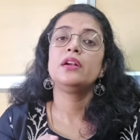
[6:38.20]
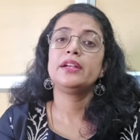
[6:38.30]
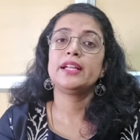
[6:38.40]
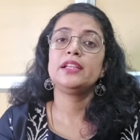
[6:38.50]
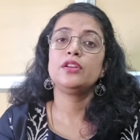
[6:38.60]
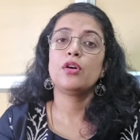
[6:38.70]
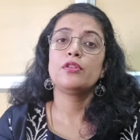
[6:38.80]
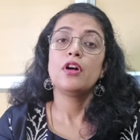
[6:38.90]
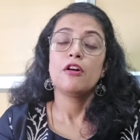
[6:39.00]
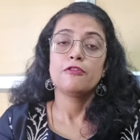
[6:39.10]
tell your
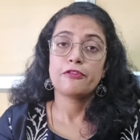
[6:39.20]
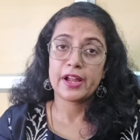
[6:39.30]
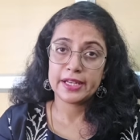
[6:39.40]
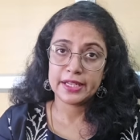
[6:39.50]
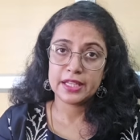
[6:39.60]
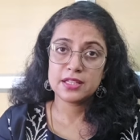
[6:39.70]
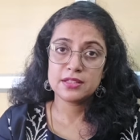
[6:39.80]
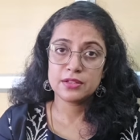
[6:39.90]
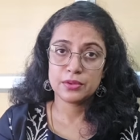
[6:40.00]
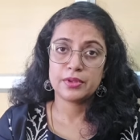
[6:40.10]

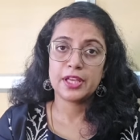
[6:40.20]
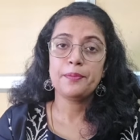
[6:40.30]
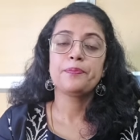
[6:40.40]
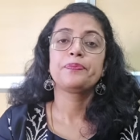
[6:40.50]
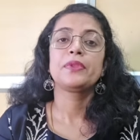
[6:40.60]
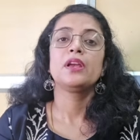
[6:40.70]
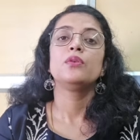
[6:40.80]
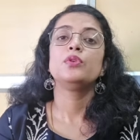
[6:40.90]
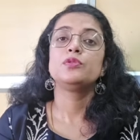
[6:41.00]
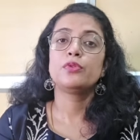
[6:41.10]
findings. Okay,
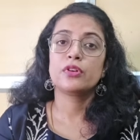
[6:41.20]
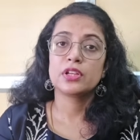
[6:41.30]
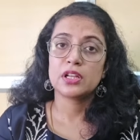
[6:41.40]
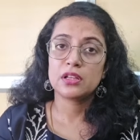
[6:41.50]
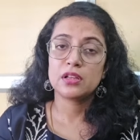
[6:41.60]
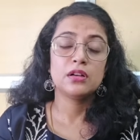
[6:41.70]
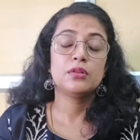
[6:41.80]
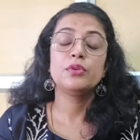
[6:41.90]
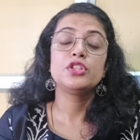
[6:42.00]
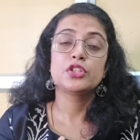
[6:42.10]
which bronchial,
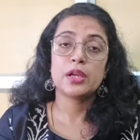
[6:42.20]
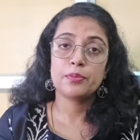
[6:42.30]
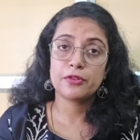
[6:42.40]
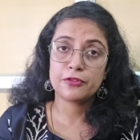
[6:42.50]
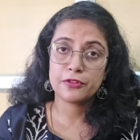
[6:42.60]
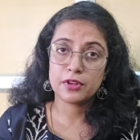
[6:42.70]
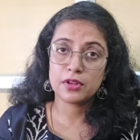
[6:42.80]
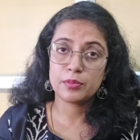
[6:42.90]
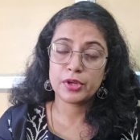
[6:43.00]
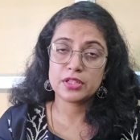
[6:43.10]
which type
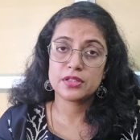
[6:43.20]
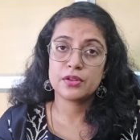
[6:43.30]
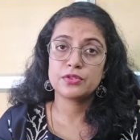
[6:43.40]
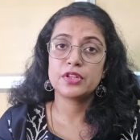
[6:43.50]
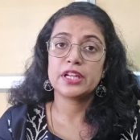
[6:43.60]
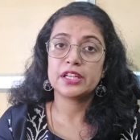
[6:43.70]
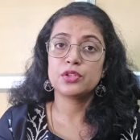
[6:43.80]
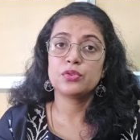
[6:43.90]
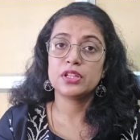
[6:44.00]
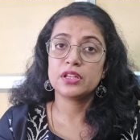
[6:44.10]
of breath sounds you're getting
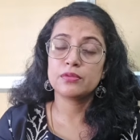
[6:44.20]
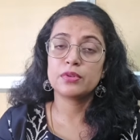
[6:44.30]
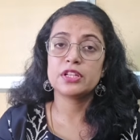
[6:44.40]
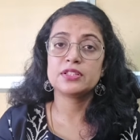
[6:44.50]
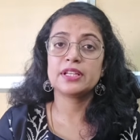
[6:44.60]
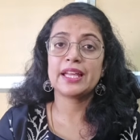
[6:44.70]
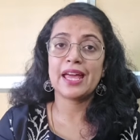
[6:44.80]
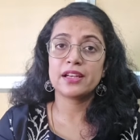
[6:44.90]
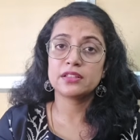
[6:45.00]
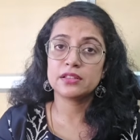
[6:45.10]
to hear, what is the
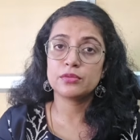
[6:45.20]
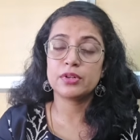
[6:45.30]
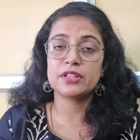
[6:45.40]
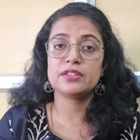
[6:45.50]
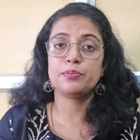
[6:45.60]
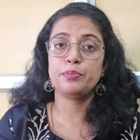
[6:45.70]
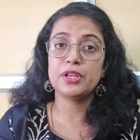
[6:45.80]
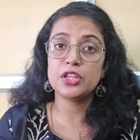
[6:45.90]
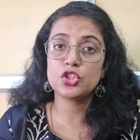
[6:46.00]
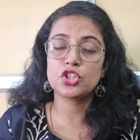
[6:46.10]
character, what is the
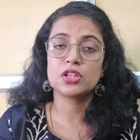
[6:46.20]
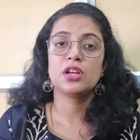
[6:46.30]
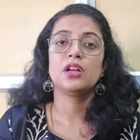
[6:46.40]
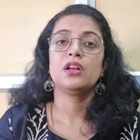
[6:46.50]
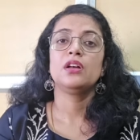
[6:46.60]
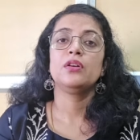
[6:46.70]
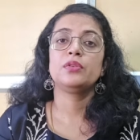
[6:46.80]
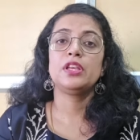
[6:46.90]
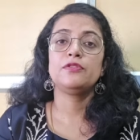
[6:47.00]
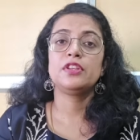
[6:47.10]
pitch,
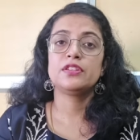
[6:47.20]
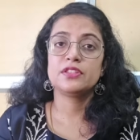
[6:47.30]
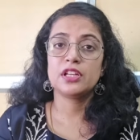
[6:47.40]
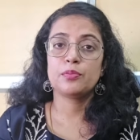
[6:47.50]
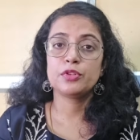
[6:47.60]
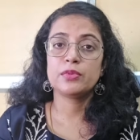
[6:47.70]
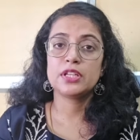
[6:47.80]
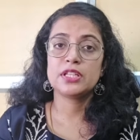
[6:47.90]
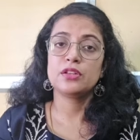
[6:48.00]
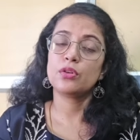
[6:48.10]
okay, if there is any
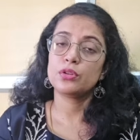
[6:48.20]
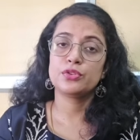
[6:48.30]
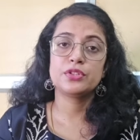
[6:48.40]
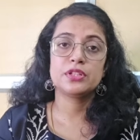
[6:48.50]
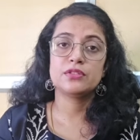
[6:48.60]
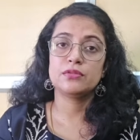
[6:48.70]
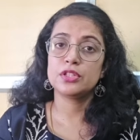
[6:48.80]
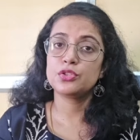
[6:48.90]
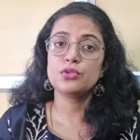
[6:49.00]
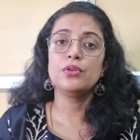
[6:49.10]
abnormality, and all those things you
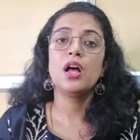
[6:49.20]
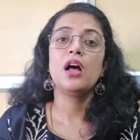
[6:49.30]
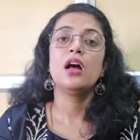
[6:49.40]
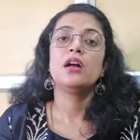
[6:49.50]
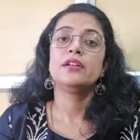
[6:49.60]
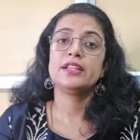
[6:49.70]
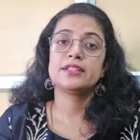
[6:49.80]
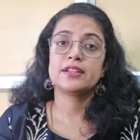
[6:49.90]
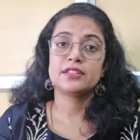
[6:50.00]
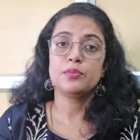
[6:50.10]
need to
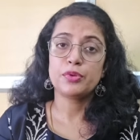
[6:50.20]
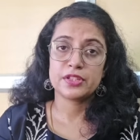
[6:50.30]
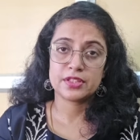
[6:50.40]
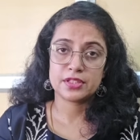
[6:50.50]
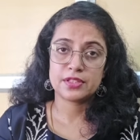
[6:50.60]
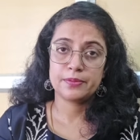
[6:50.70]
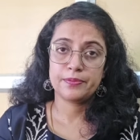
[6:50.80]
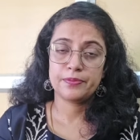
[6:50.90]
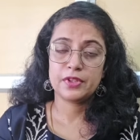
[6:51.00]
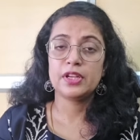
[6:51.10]
discuss and present,
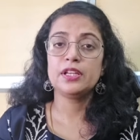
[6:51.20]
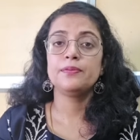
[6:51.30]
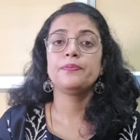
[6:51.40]
right?